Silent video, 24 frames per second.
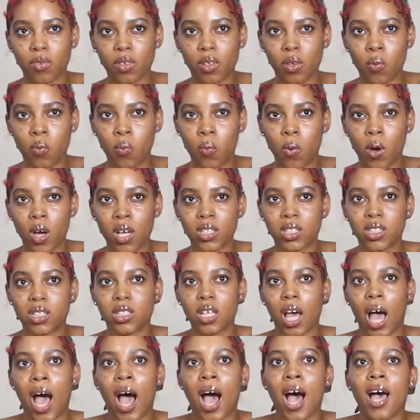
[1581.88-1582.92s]
once
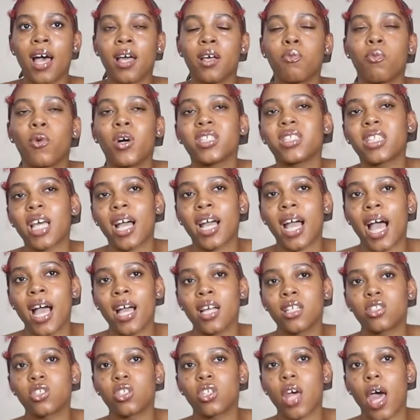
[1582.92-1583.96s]
I got
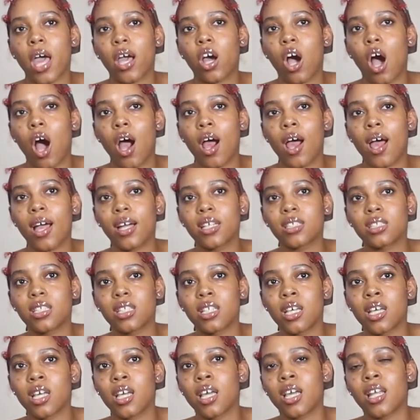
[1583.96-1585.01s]
into that car
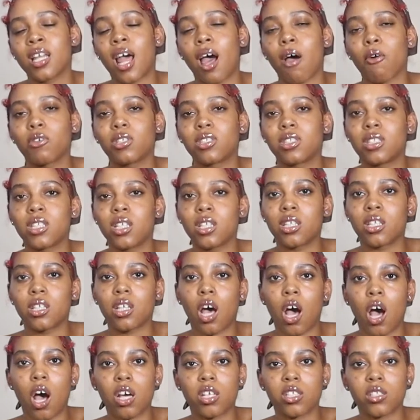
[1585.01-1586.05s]
accident and I was sitting in the
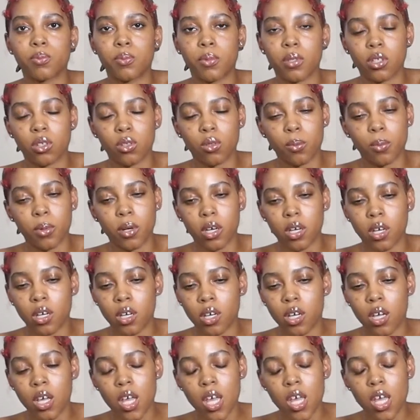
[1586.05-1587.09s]
hospital,
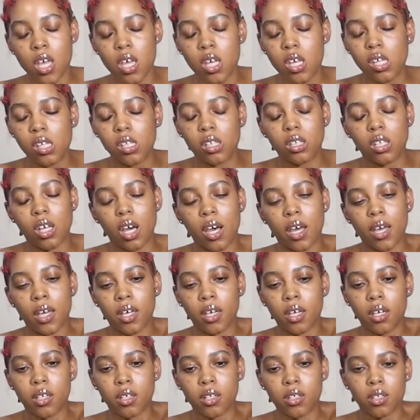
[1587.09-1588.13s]
bruh,
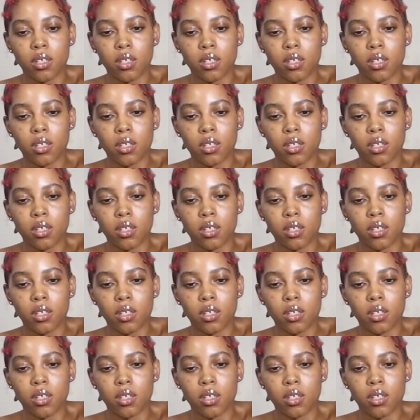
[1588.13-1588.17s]
like,